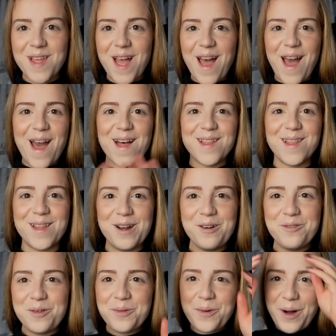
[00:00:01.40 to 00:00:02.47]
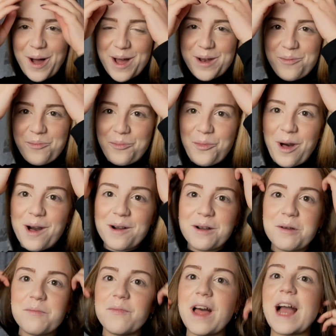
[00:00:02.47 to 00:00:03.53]
Hello everyone,
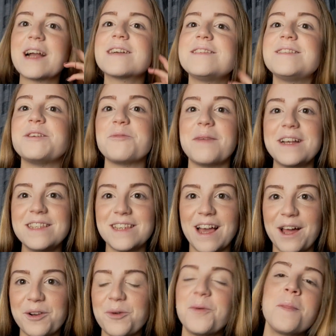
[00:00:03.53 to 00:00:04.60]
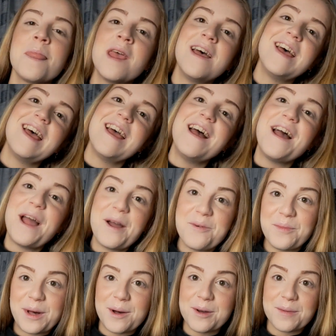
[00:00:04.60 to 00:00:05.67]
welcome back to my channel, and
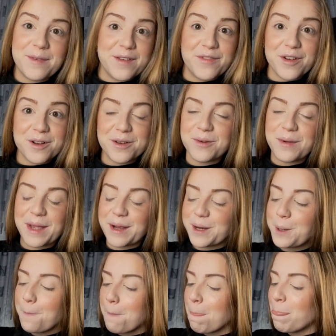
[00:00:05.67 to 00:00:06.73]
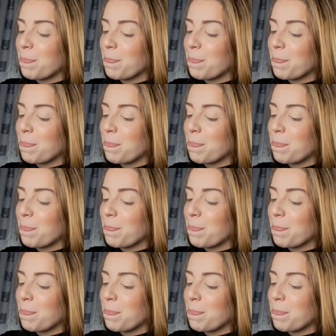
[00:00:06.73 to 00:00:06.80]
welcome if you're new here.